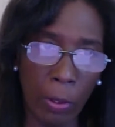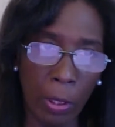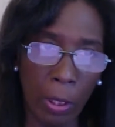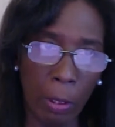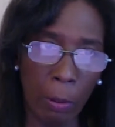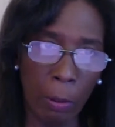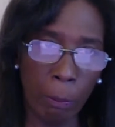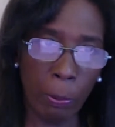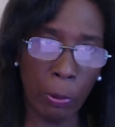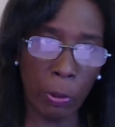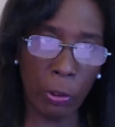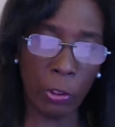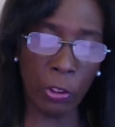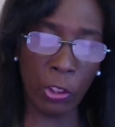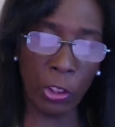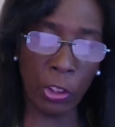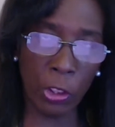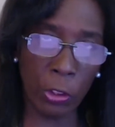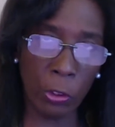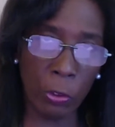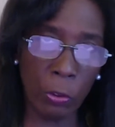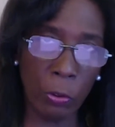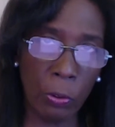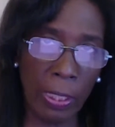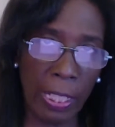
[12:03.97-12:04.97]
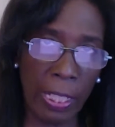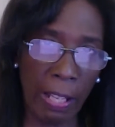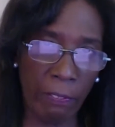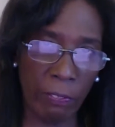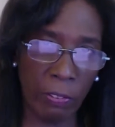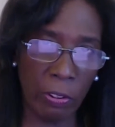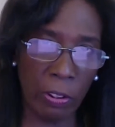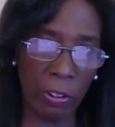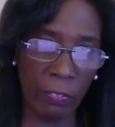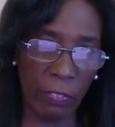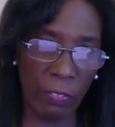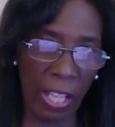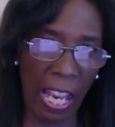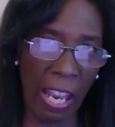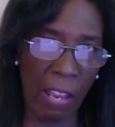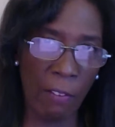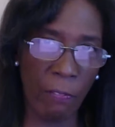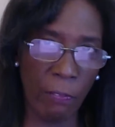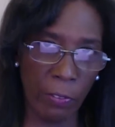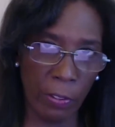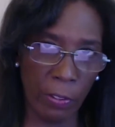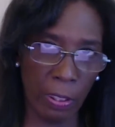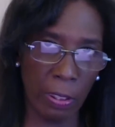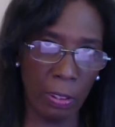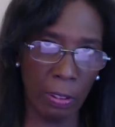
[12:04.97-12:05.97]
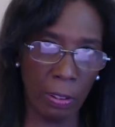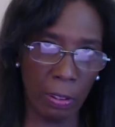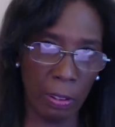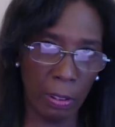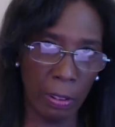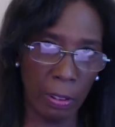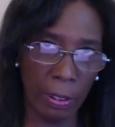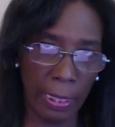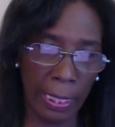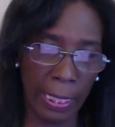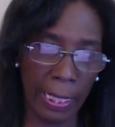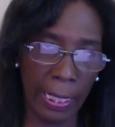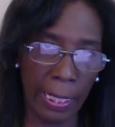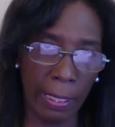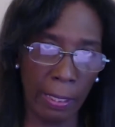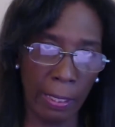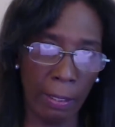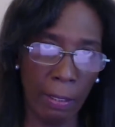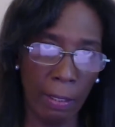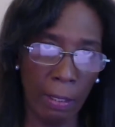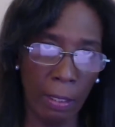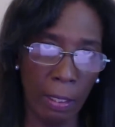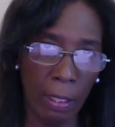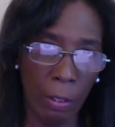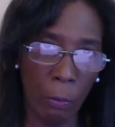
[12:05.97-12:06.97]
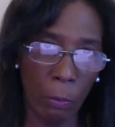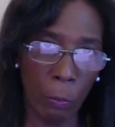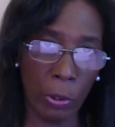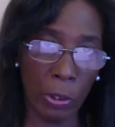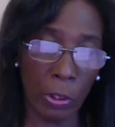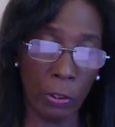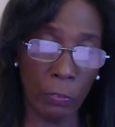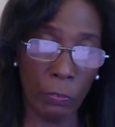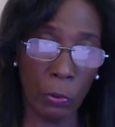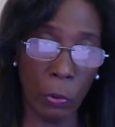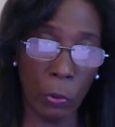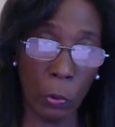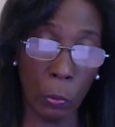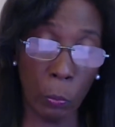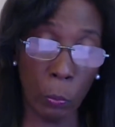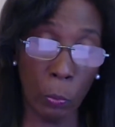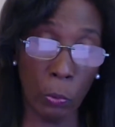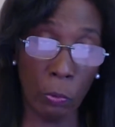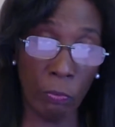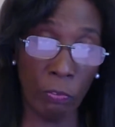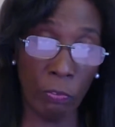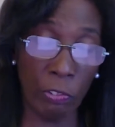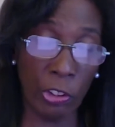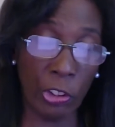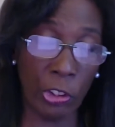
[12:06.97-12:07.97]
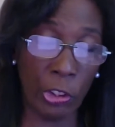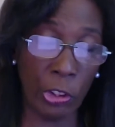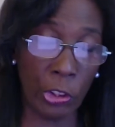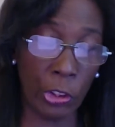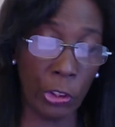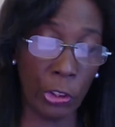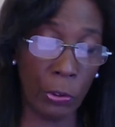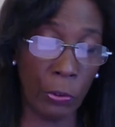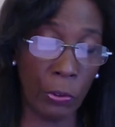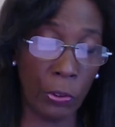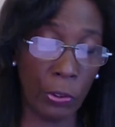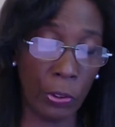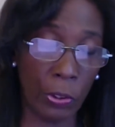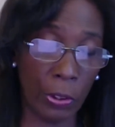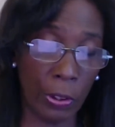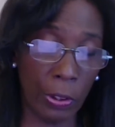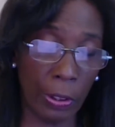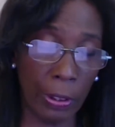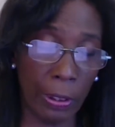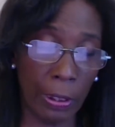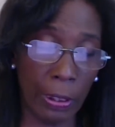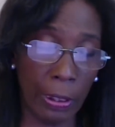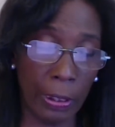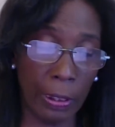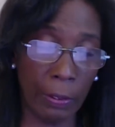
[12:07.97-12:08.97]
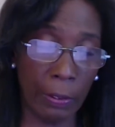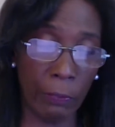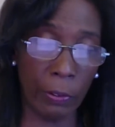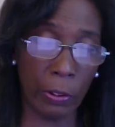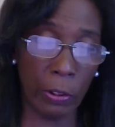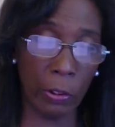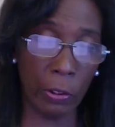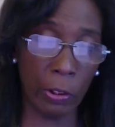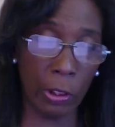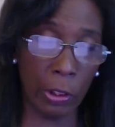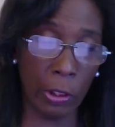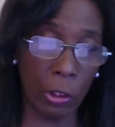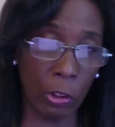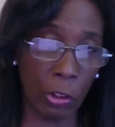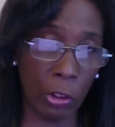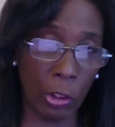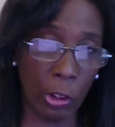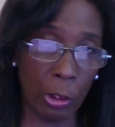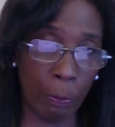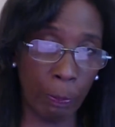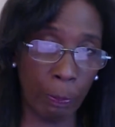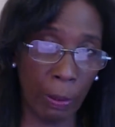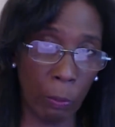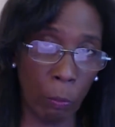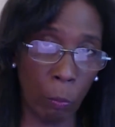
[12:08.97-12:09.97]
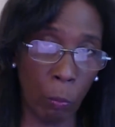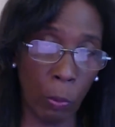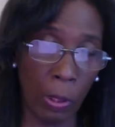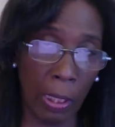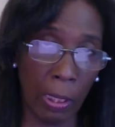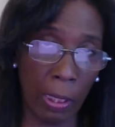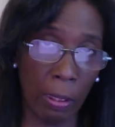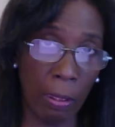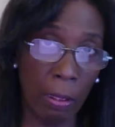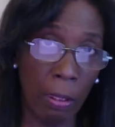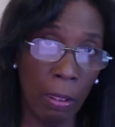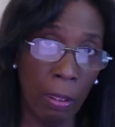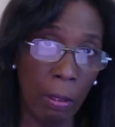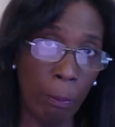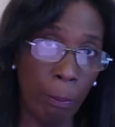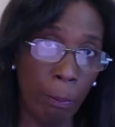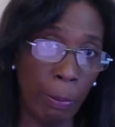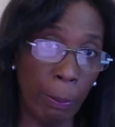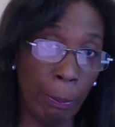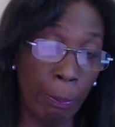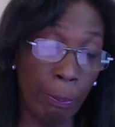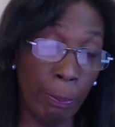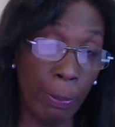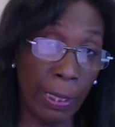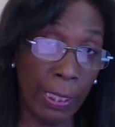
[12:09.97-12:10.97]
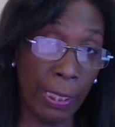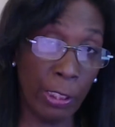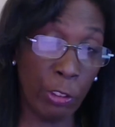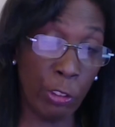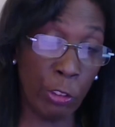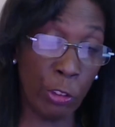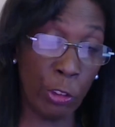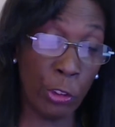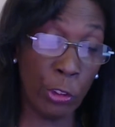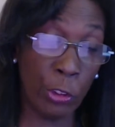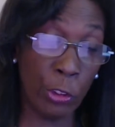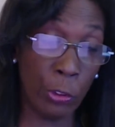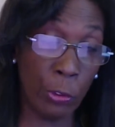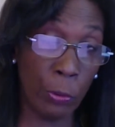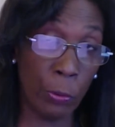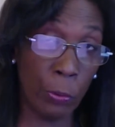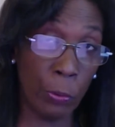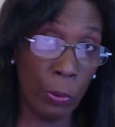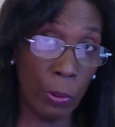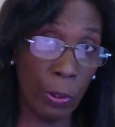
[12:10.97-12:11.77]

put 2 levels of effort in, which of course would reduce the difficulty not just by 1 but by 2.